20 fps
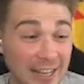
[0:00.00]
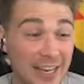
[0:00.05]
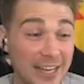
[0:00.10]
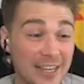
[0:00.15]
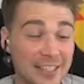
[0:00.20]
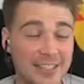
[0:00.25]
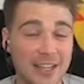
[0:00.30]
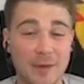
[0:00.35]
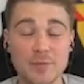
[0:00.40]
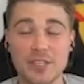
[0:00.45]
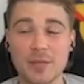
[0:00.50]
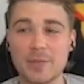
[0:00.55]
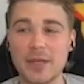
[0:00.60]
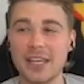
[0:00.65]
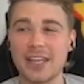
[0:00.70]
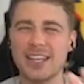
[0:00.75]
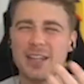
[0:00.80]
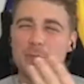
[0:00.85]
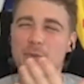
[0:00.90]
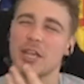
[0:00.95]
then he'd come to
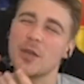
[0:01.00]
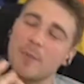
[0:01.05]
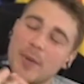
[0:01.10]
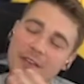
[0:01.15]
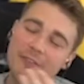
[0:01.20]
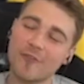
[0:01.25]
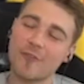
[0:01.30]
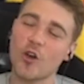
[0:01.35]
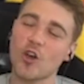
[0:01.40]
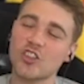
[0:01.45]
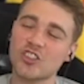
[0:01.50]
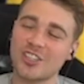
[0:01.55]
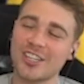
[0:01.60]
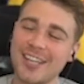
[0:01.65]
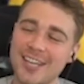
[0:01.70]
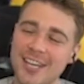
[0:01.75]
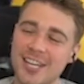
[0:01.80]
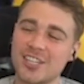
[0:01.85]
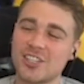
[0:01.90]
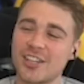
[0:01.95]
me and it'd be a bit
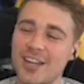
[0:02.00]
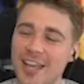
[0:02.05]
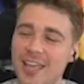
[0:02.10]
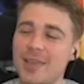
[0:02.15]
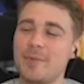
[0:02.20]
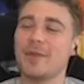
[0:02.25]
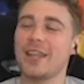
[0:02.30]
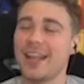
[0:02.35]
frosty initially,